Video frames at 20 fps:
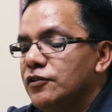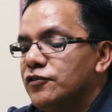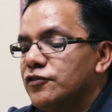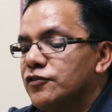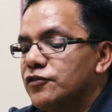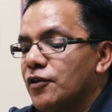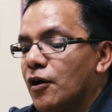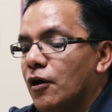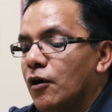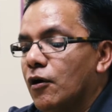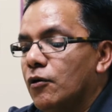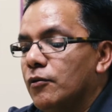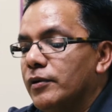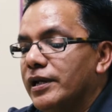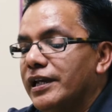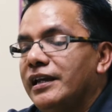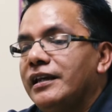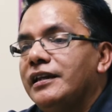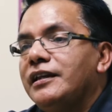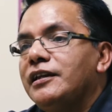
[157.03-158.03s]
So
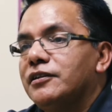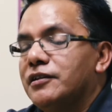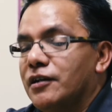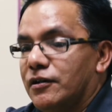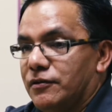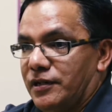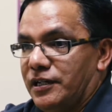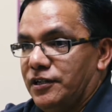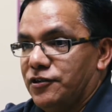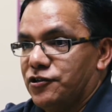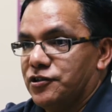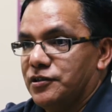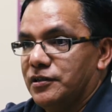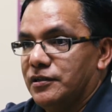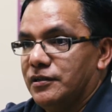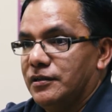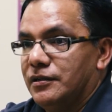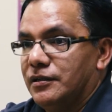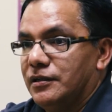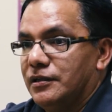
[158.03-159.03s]
any
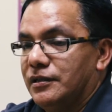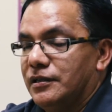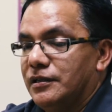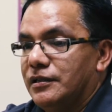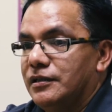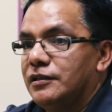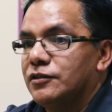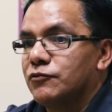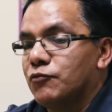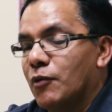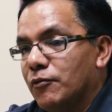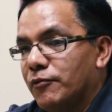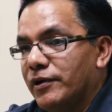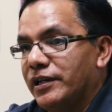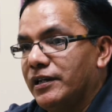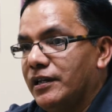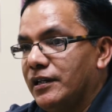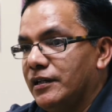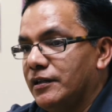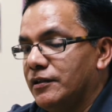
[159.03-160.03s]
donation is what
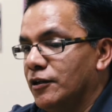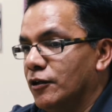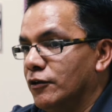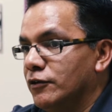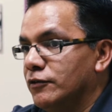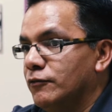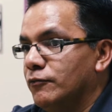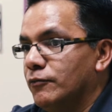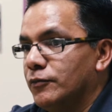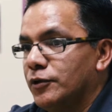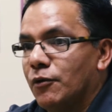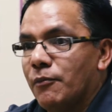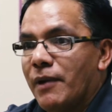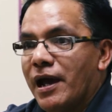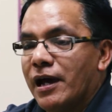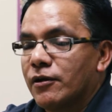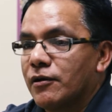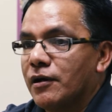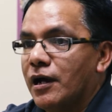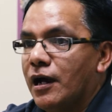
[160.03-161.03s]
we need, no, no
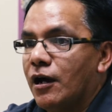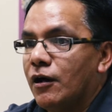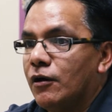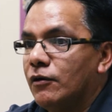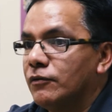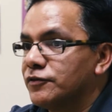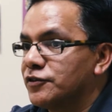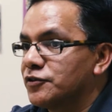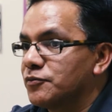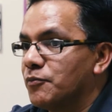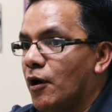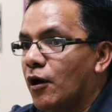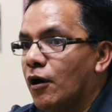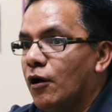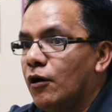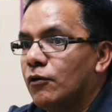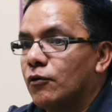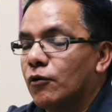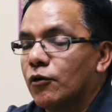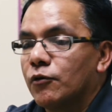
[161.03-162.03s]
matter how
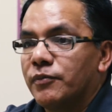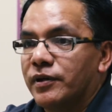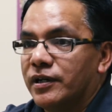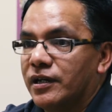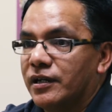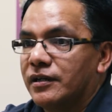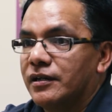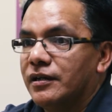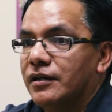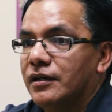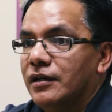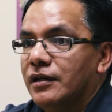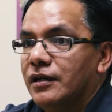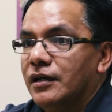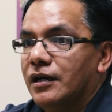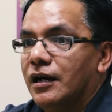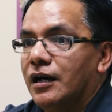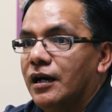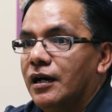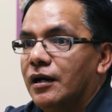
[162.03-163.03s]
small or big.
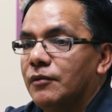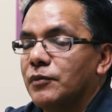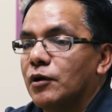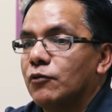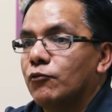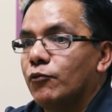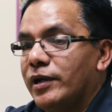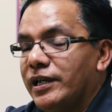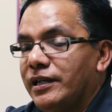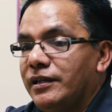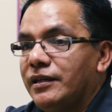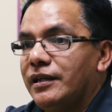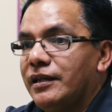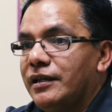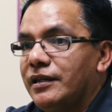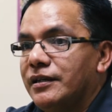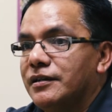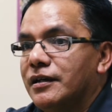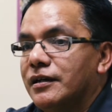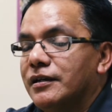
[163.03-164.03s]
Um, we
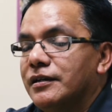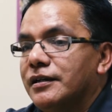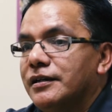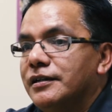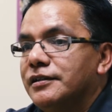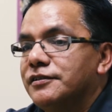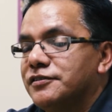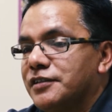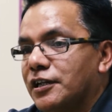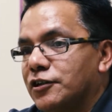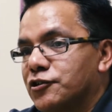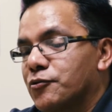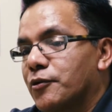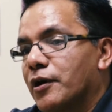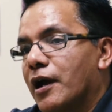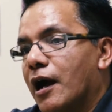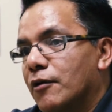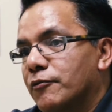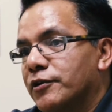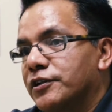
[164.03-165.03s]
need
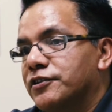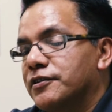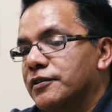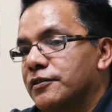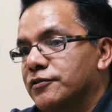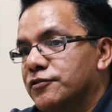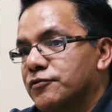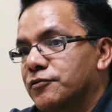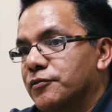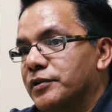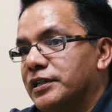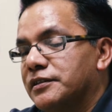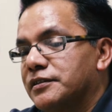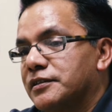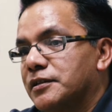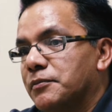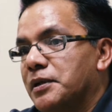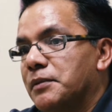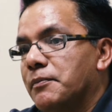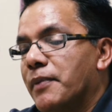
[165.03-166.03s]
Sanctuary Outreach of the Streets
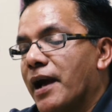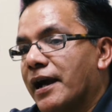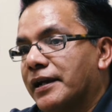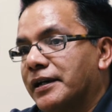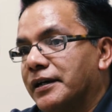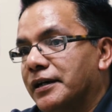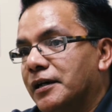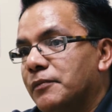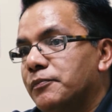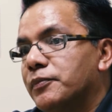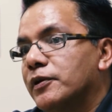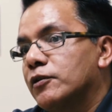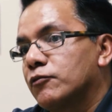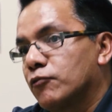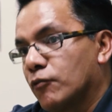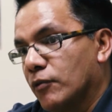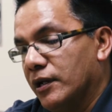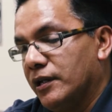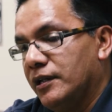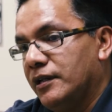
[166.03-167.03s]
to be back up
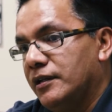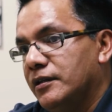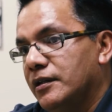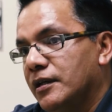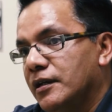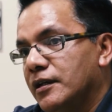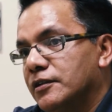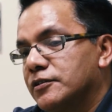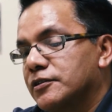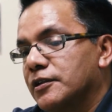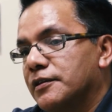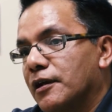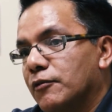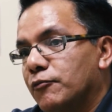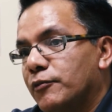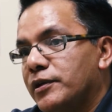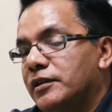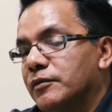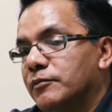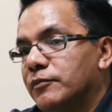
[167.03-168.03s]
and running so
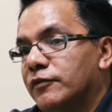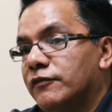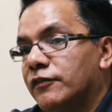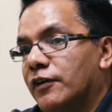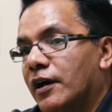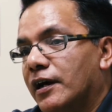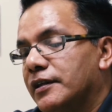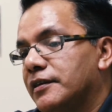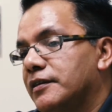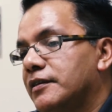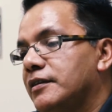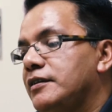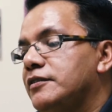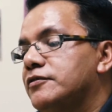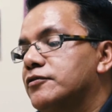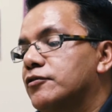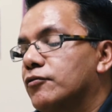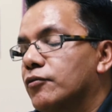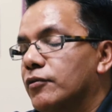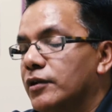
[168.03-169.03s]
that we can provide
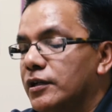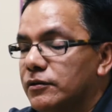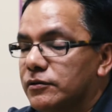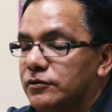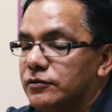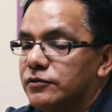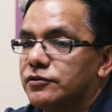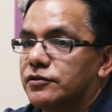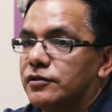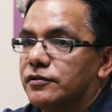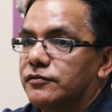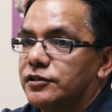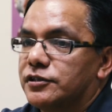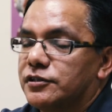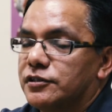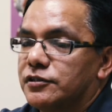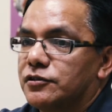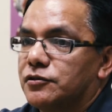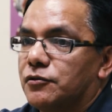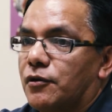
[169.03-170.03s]
these critical
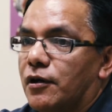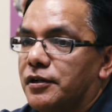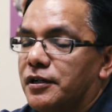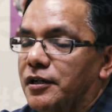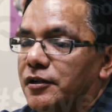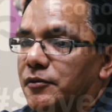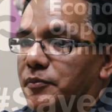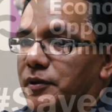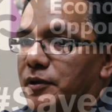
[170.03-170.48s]
services to our young